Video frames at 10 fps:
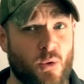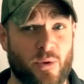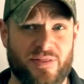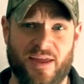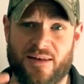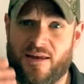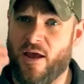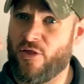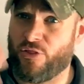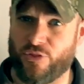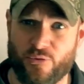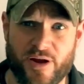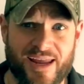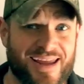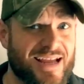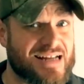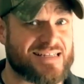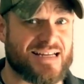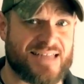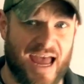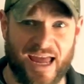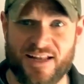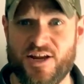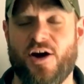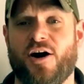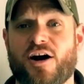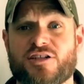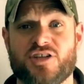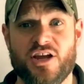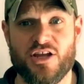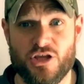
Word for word: Within three to ten yards,